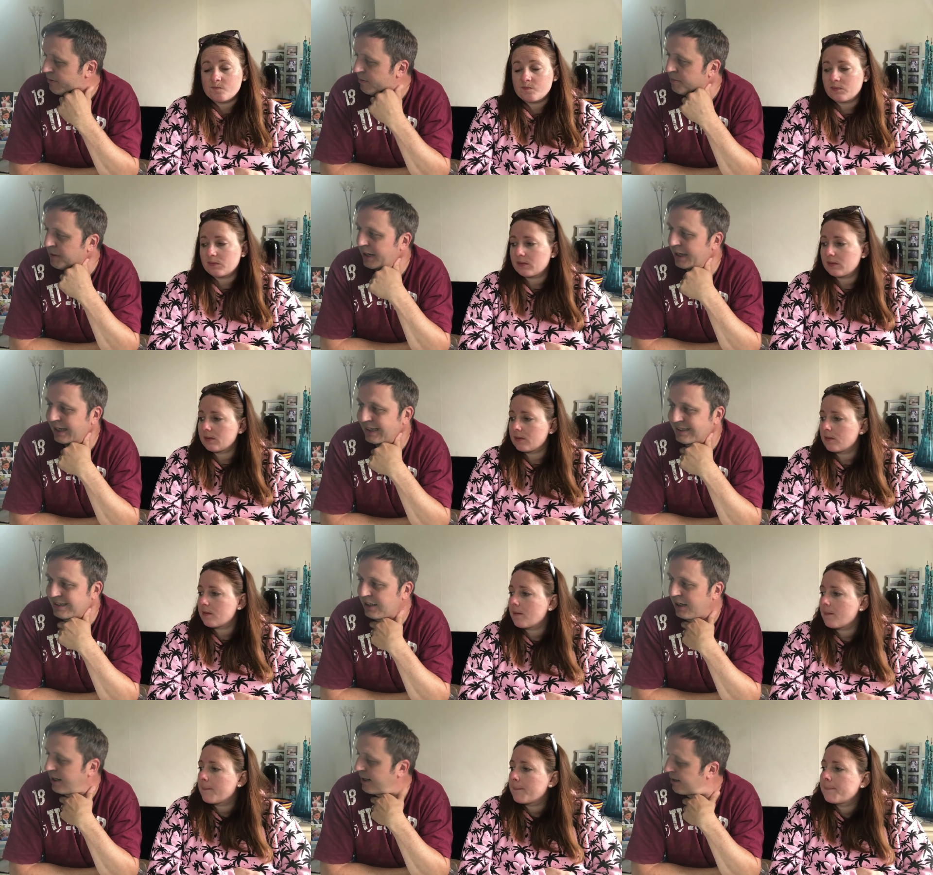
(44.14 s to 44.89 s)
Speaker 1: we
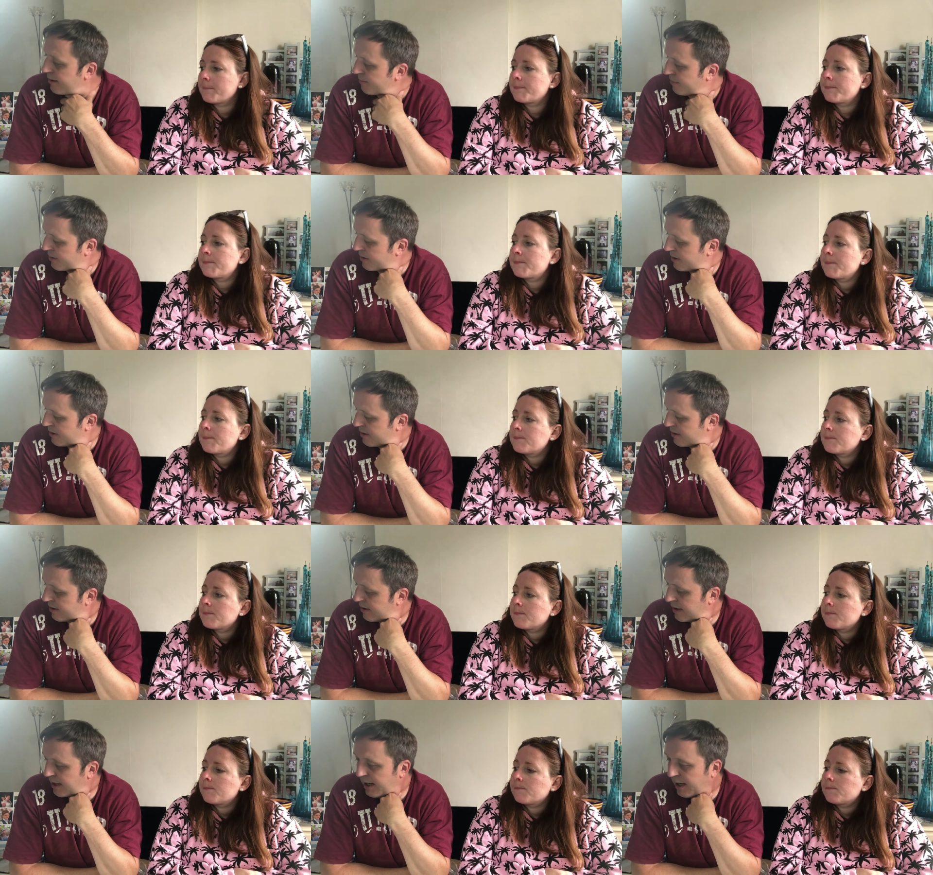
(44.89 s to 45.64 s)
picked up
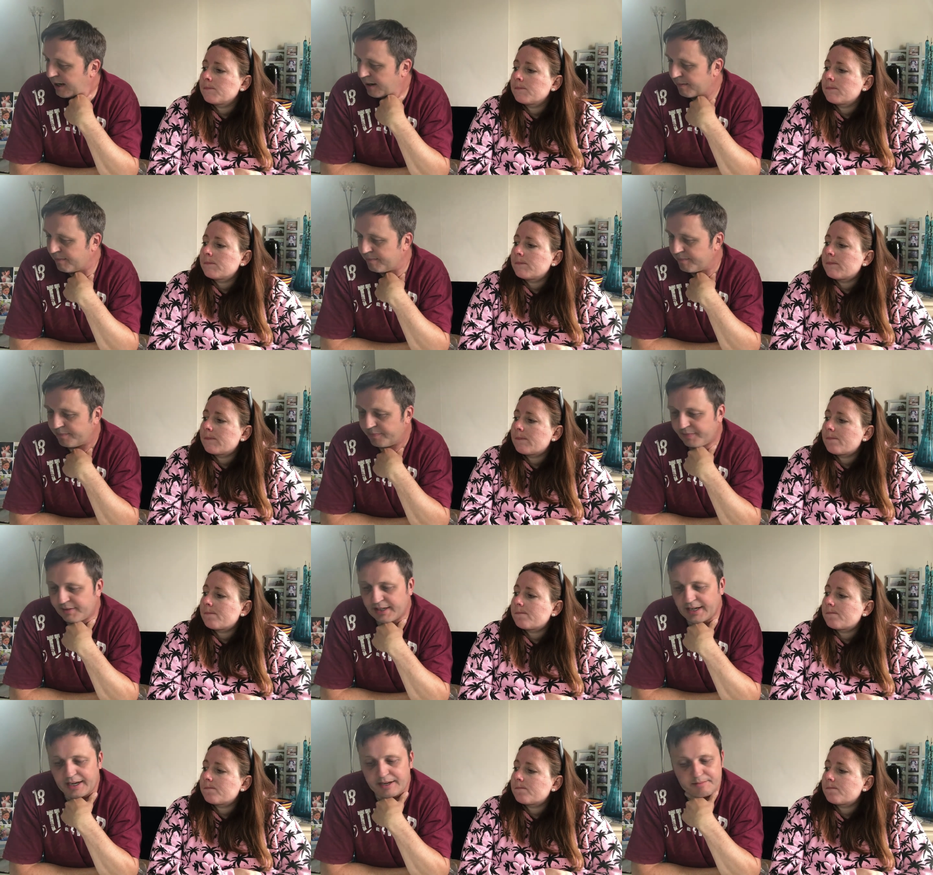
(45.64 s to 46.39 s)

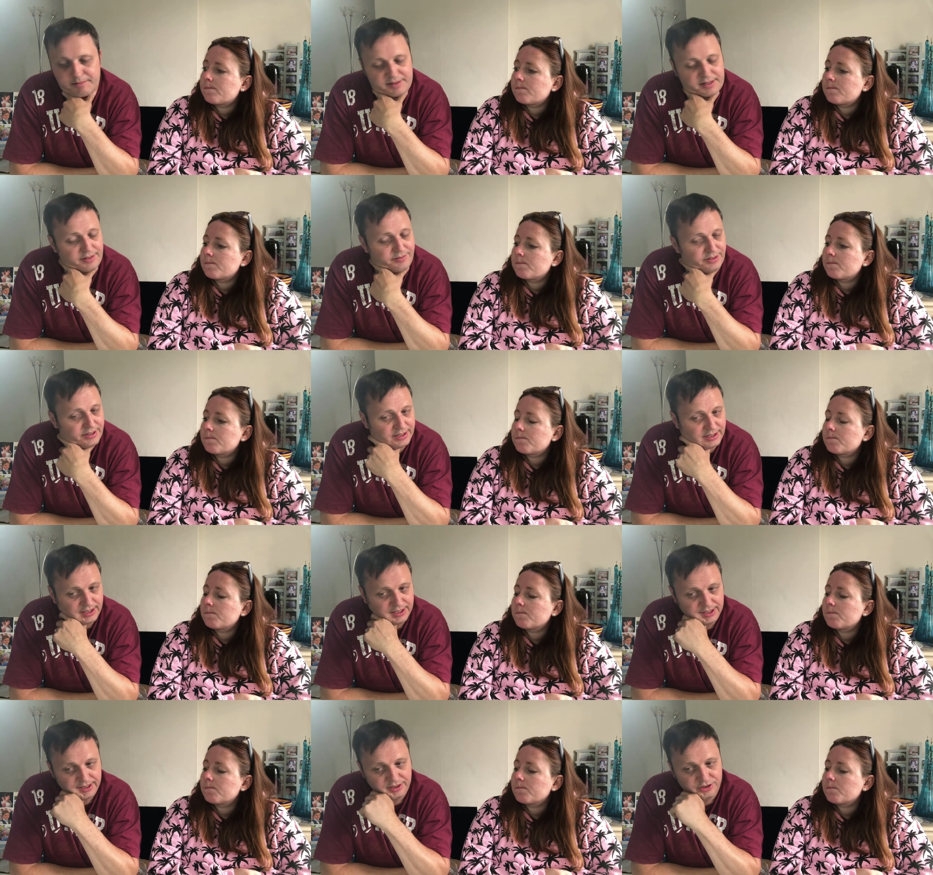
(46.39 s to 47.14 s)
games,
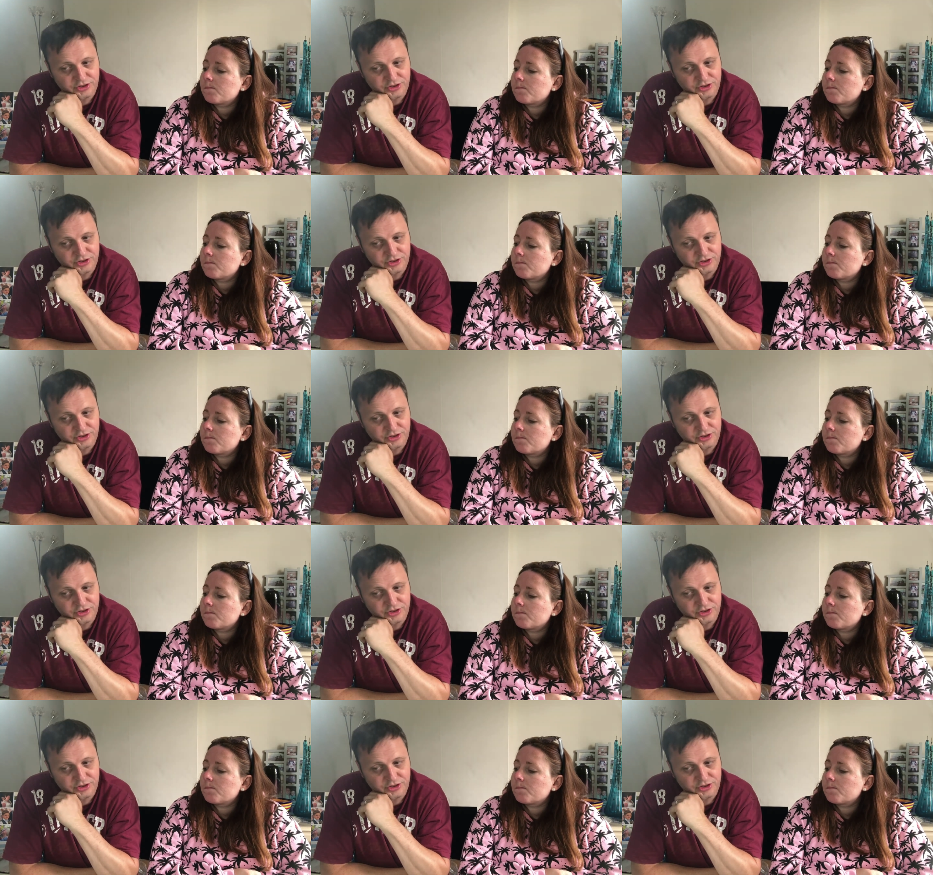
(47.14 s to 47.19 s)
DVDs,